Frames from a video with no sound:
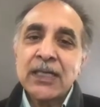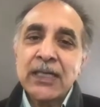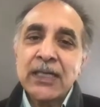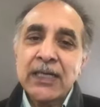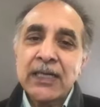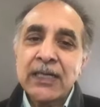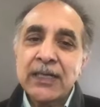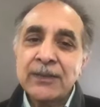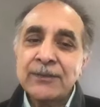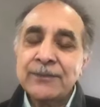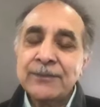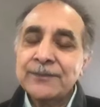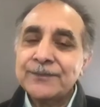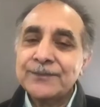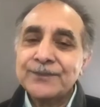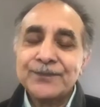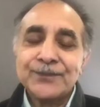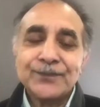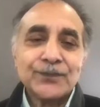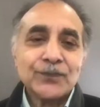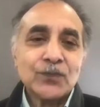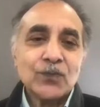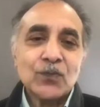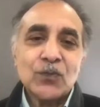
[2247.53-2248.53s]

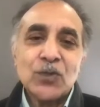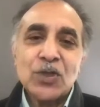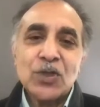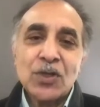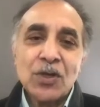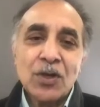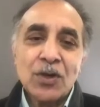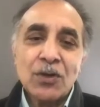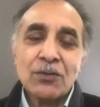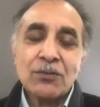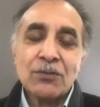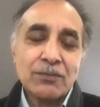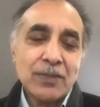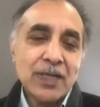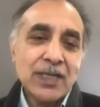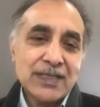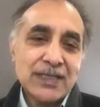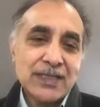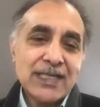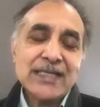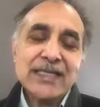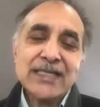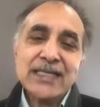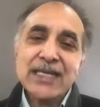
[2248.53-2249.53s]
As
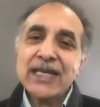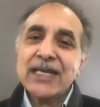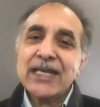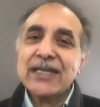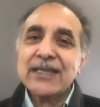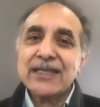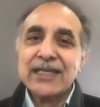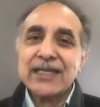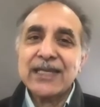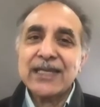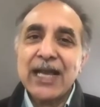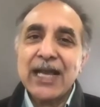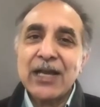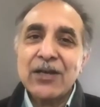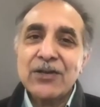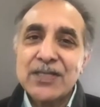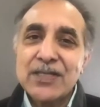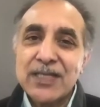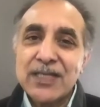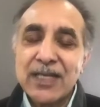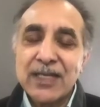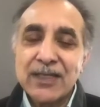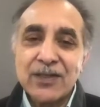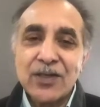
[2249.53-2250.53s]
I said at the
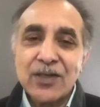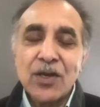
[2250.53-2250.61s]
outset,